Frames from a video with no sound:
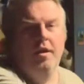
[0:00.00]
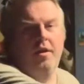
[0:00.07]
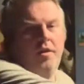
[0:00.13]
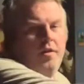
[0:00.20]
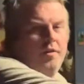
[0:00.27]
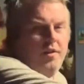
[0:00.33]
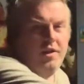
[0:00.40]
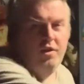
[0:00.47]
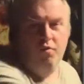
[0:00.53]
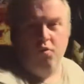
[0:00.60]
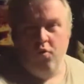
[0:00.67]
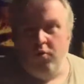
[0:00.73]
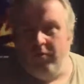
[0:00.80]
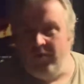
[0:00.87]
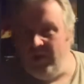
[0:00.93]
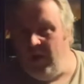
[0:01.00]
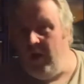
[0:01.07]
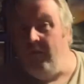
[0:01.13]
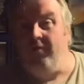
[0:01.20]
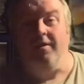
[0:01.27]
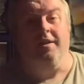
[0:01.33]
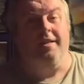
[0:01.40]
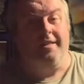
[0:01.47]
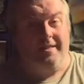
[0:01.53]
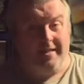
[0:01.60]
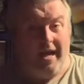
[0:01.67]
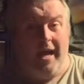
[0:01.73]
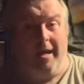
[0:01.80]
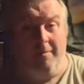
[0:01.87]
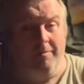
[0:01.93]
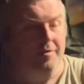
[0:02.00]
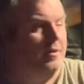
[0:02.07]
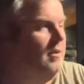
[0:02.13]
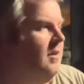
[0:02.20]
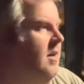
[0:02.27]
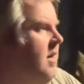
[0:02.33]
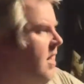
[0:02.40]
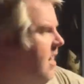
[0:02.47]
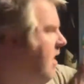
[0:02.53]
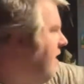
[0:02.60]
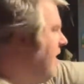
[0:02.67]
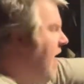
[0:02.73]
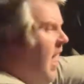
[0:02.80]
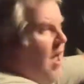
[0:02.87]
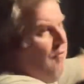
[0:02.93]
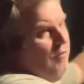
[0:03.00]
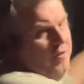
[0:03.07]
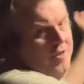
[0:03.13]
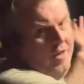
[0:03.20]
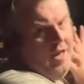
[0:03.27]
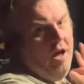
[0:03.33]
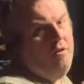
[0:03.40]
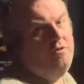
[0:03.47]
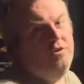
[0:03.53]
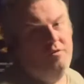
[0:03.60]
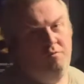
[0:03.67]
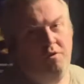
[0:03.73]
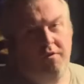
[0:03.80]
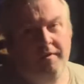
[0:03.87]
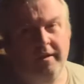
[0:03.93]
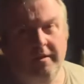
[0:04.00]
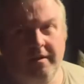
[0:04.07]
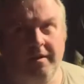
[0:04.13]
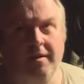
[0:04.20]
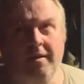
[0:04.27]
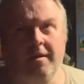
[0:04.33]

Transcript: that this wall of shelves is games, everything else is movies.